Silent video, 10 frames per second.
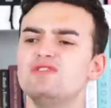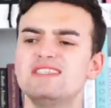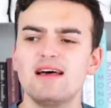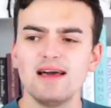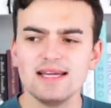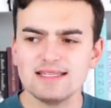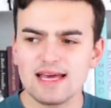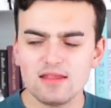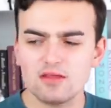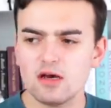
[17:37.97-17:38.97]
Besides
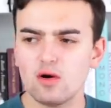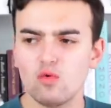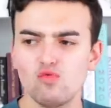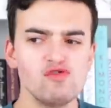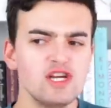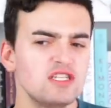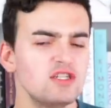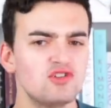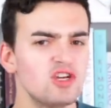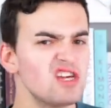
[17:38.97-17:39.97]
that though, it's an
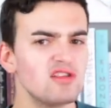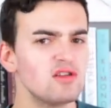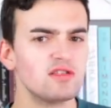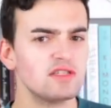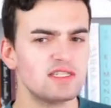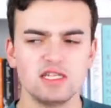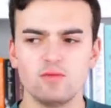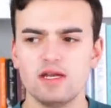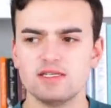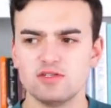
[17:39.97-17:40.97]
intriguing look. The
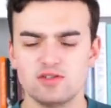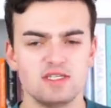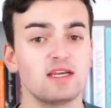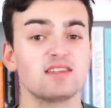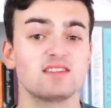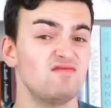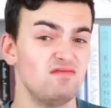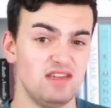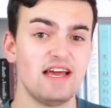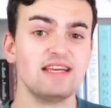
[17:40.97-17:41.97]
silhouette is interesting. It's
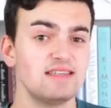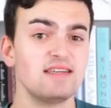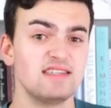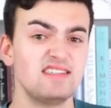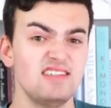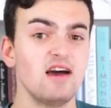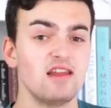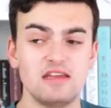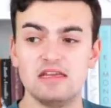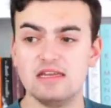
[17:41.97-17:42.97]
nice that it's done
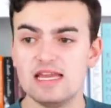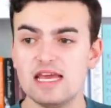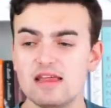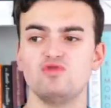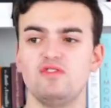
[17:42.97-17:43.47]
in a knit.